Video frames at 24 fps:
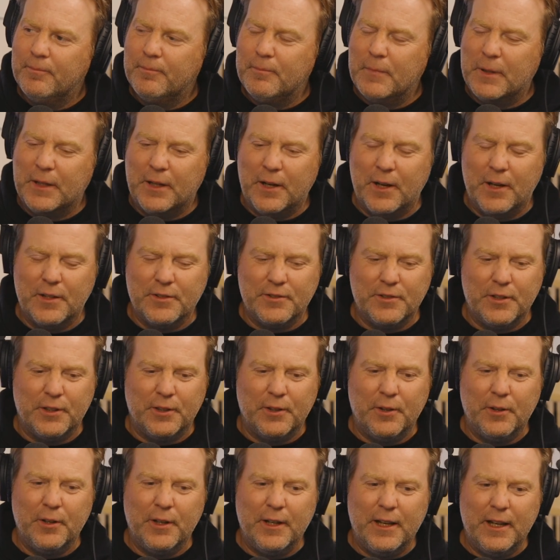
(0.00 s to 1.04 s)
because they're
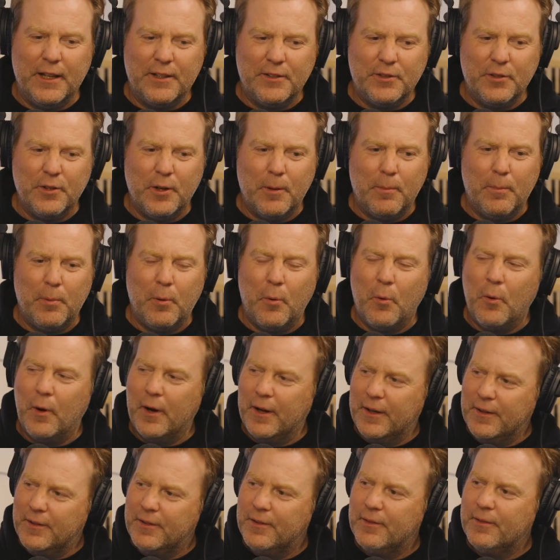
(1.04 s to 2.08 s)
going to get to a
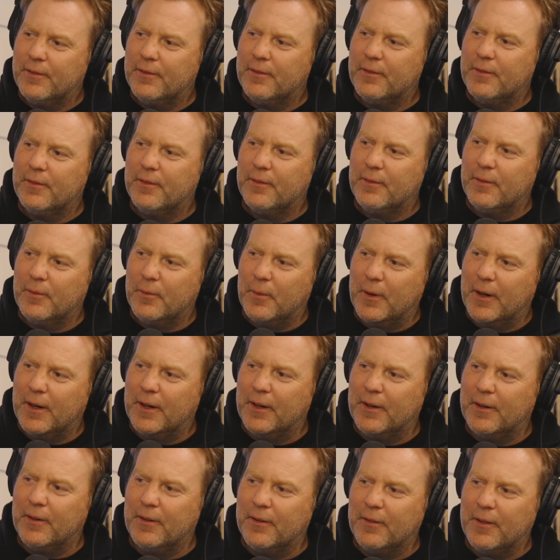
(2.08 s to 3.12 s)
point
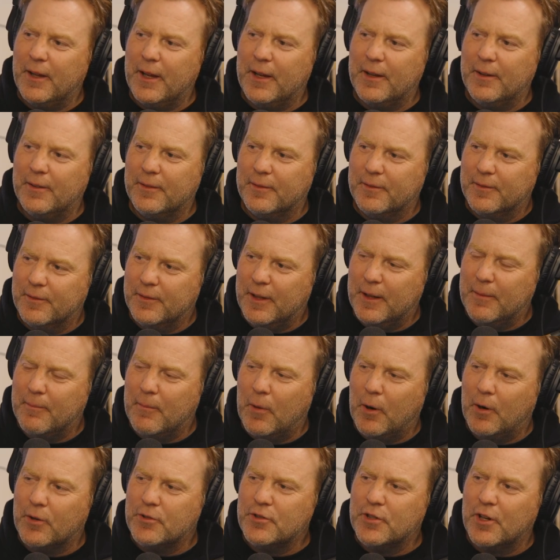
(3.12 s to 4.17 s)
where they
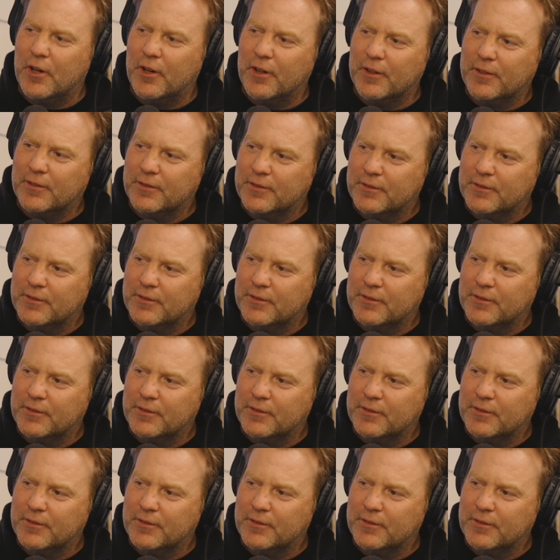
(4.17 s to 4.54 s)
march on,